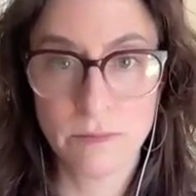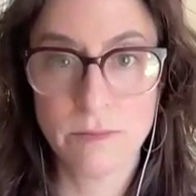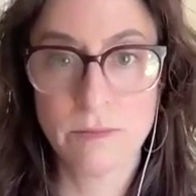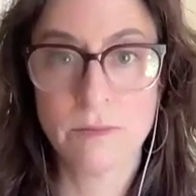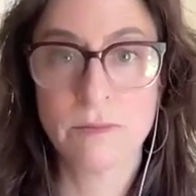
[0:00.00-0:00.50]

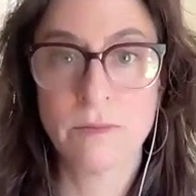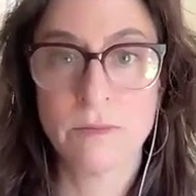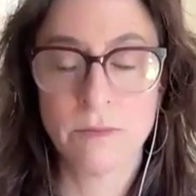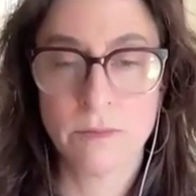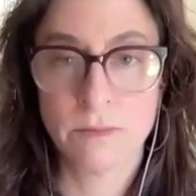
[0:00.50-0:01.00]

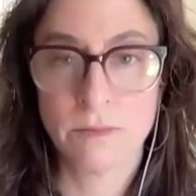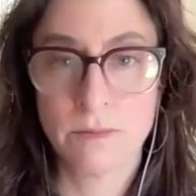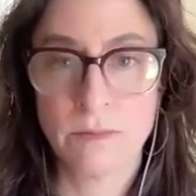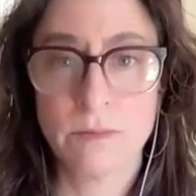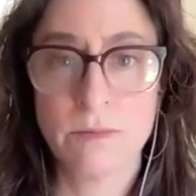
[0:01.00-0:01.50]

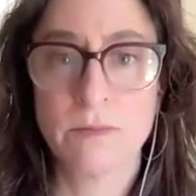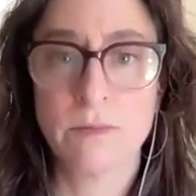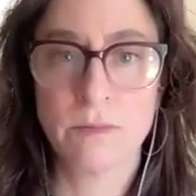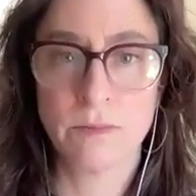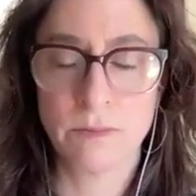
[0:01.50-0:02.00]

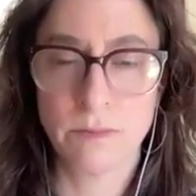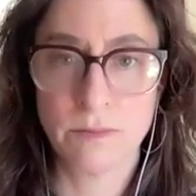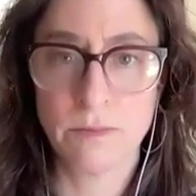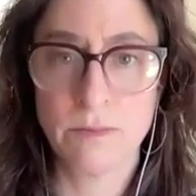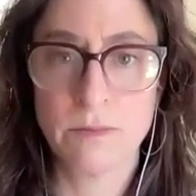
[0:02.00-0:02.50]

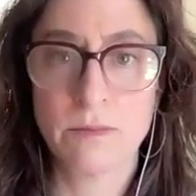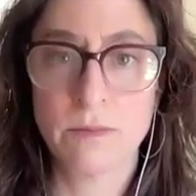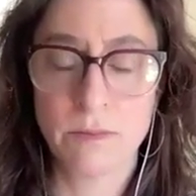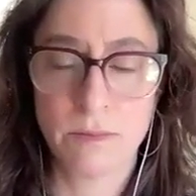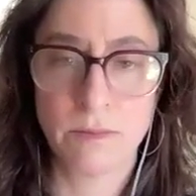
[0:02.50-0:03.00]

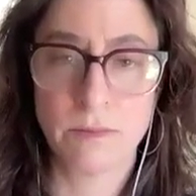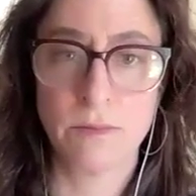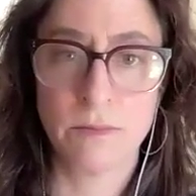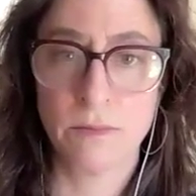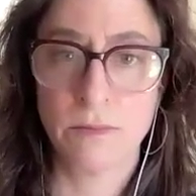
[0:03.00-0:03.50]
This person isn't speaking.